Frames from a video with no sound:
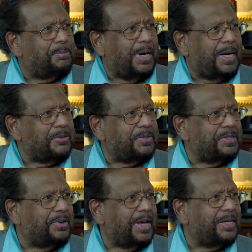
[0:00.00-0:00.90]
part of
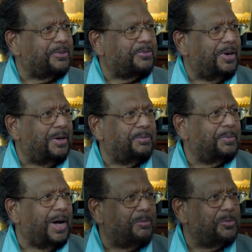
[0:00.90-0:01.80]
a track
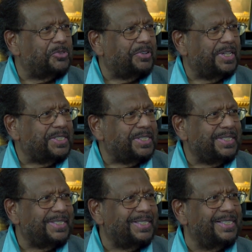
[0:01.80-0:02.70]
from Ammu's Treasures?